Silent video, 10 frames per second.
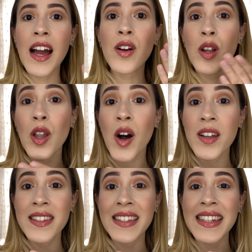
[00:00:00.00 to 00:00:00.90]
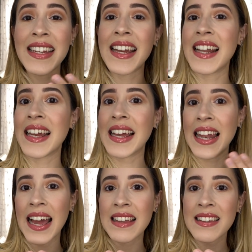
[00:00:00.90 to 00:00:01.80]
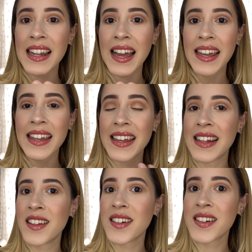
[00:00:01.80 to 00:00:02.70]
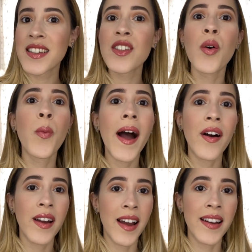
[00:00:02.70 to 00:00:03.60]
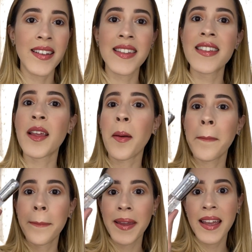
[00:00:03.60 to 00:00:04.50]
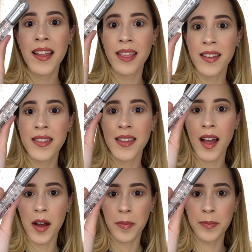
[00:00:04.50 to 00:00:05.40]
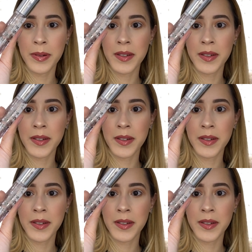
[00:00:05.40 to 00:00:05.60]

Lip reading: glossy and like glass-like it looks. Wow, guys, pick this up.